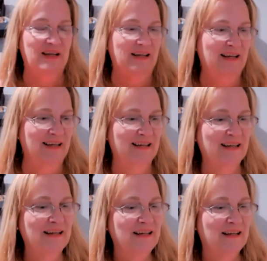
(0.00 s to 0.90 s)

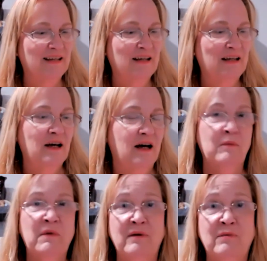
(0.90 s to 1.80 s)
I
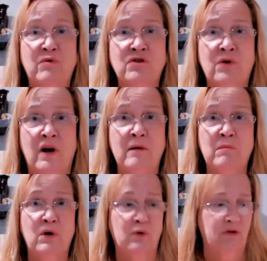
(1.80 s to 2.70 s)
might try them
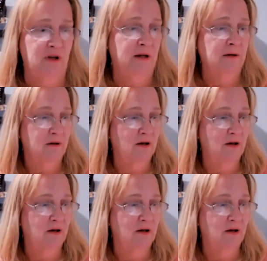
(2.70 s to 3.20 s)
both then.